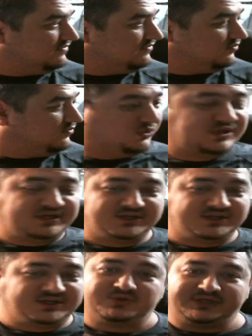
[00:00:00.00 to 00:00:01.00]
really and
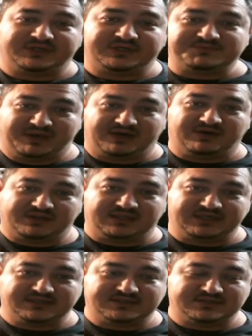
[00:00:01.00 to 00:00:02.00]
truly is bigger than
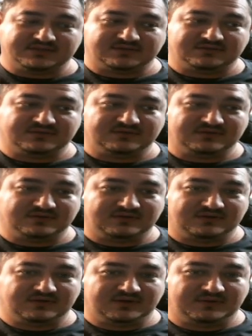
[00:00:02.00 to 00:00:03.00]
this,
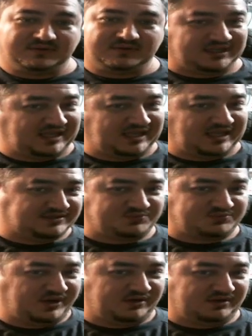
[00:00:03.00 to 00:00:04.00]
but the layout's
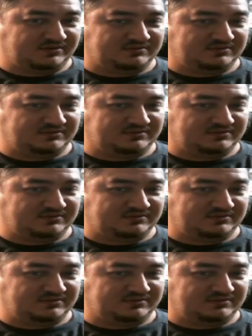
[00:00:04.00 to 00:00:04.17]
weird.